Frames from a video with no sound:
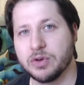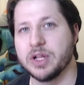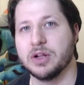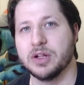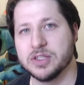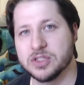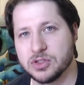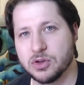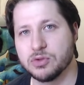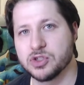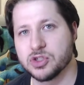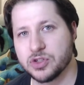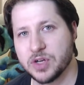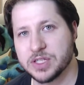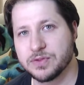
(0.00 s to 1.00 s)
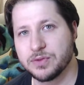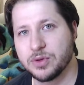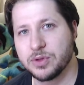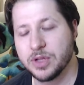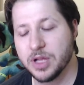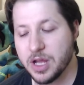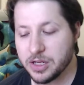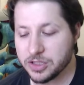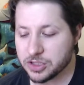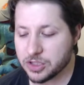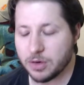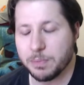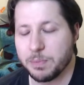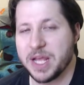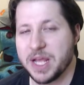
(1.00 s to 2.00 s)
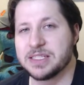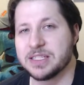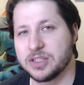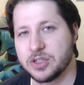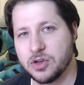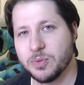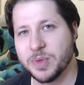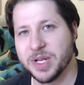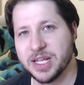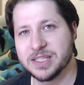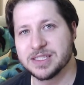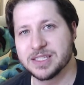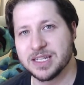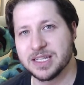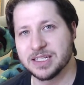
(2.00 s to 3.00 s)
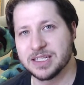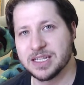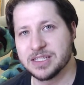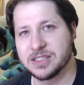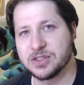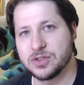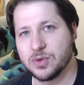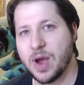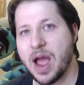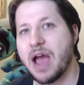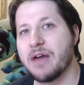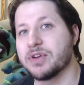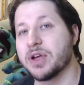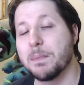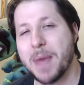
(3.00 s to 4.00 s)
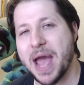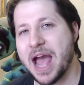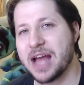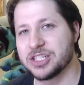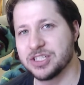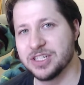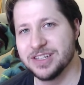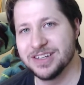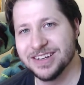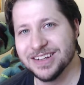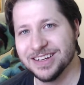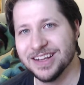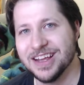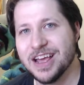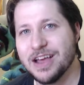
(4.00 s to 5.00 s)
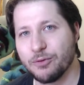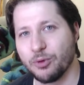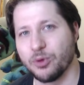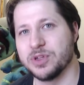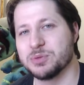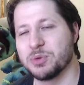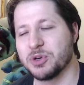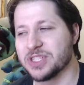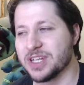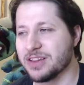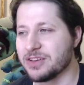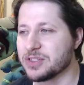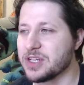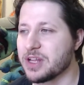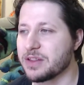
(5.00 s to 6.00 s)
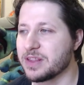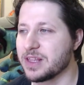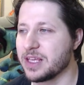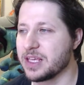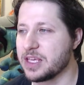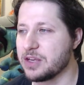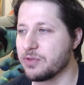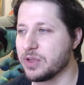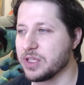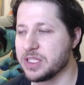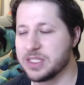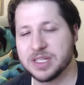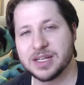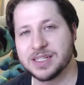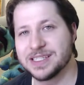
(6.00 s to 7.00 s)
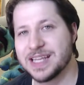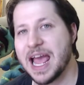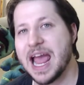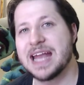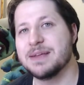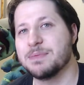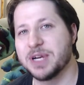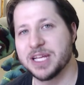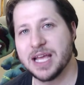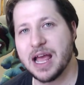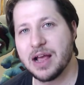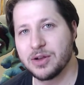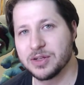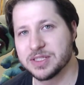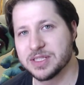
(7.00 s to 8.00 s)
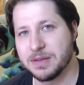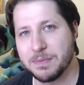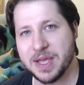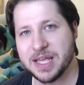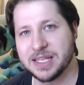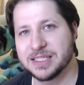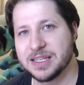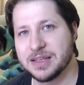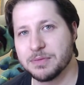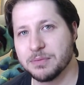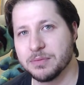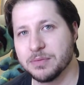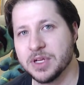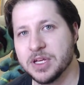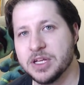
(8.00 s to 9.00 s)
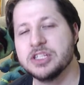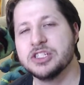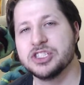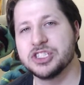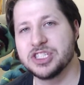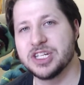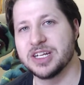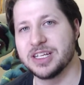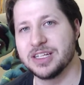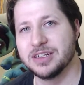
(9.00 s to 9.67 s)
and so stressful, just our basic human instinct is to have compassion for this person. And there's nothing that he really does to anybody else that makes him shitty.